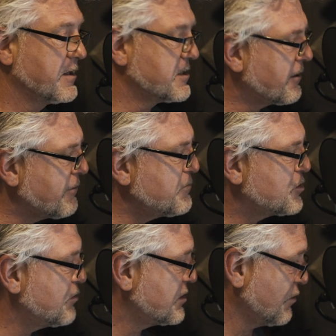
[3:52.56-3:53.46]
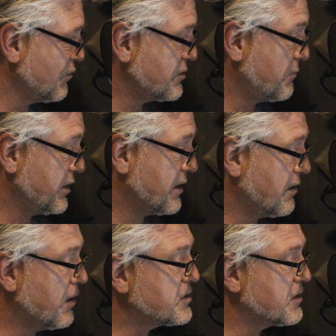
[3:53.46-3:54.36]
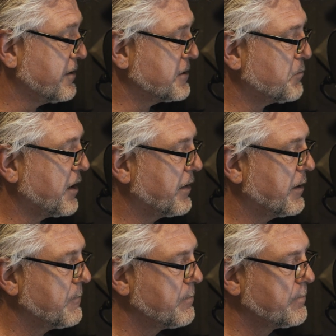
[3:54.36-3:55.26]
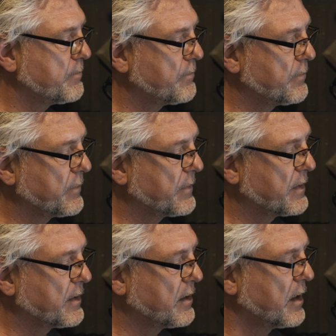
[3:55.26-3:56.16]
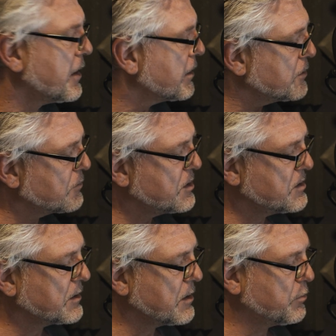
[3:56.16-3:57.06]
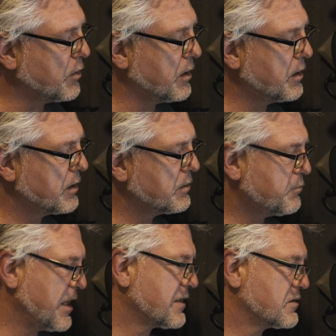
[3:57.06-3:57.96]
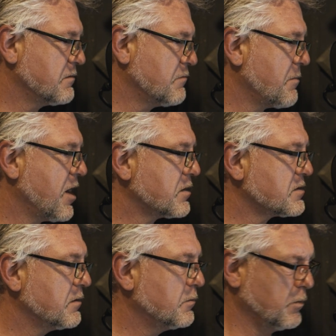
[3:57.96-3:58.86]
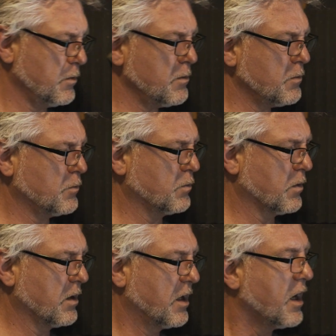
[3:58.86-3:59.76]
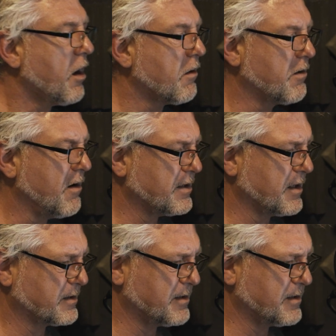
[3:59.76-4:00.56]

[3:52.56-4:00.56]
Zagreb's retort appeared lost on his brother. Noticing Kibor, Bragdon remarked, "Ooh, I like the